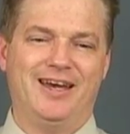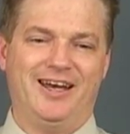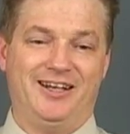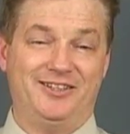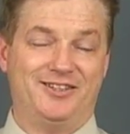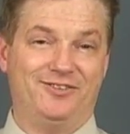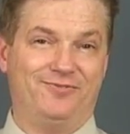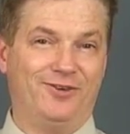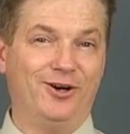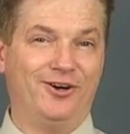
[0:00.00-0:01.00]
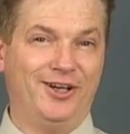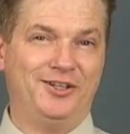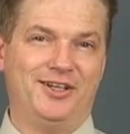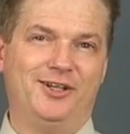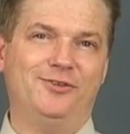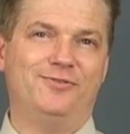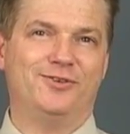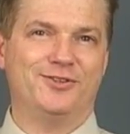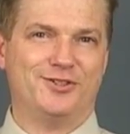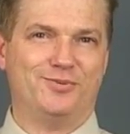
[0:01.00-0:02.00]
And it's the far end
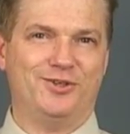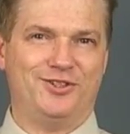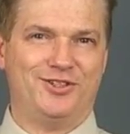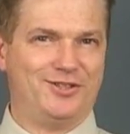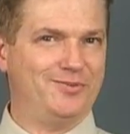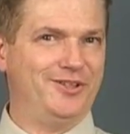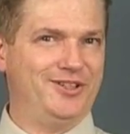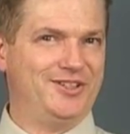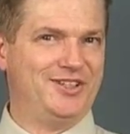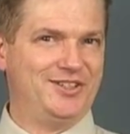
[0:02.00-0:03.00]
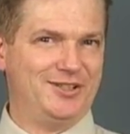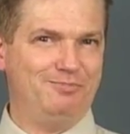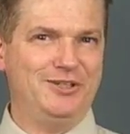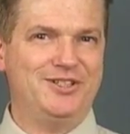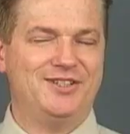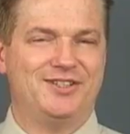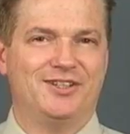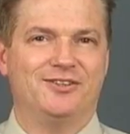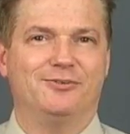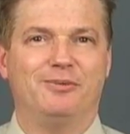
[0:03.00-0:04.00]
telephone switch is the one that sends the busy
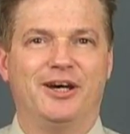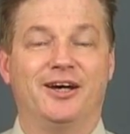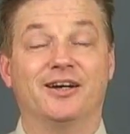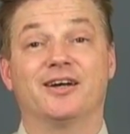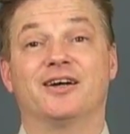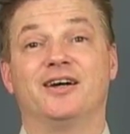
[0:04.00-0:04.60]
signal back.